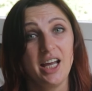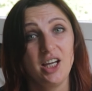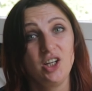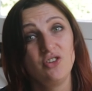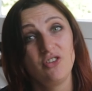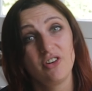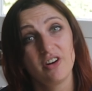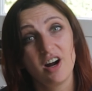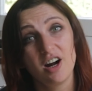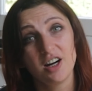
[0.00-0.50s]

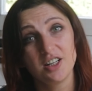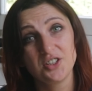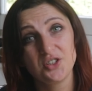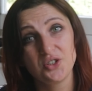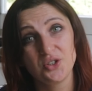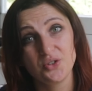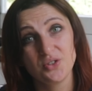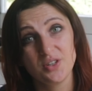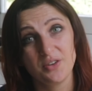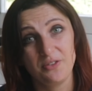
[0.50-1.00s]
In
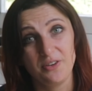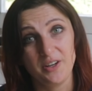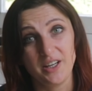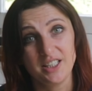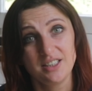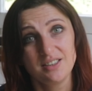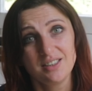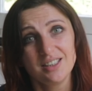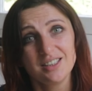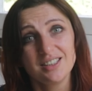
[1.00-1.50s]
regards to the
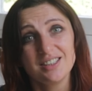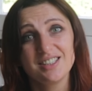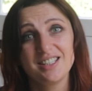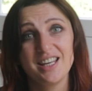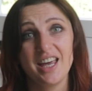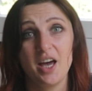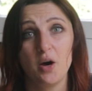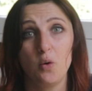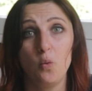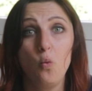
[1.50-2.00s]
feed,
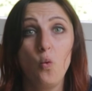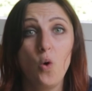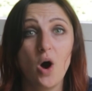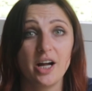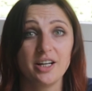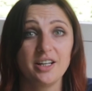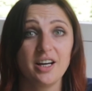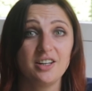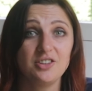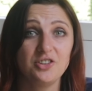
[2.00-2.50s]
they're
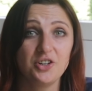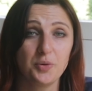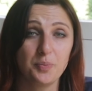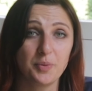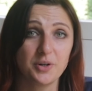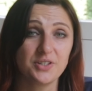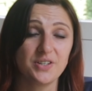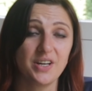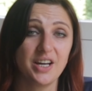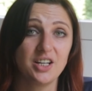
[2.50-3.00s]

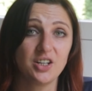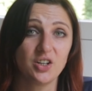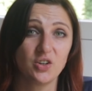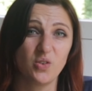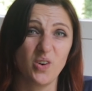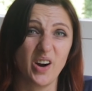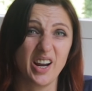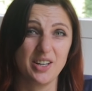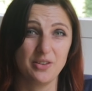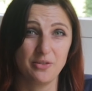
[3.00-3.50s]
100%
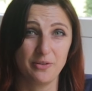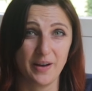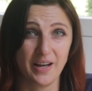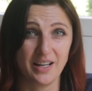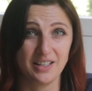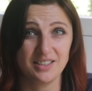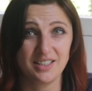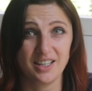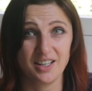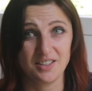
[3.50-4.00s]

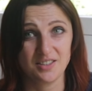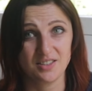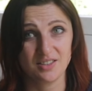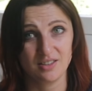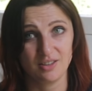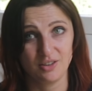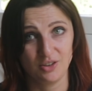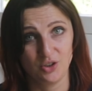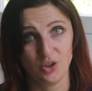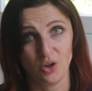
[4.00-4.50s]
grain-fed. That
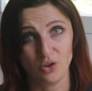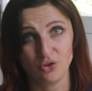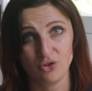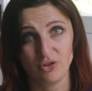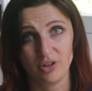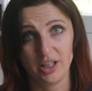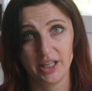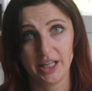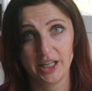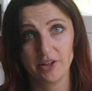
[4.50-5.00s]
is
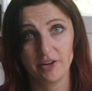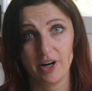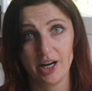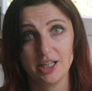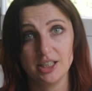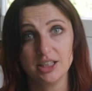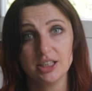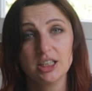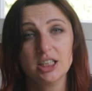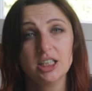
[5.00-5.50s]
not really
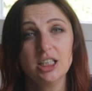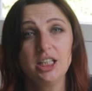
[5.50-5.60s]
great.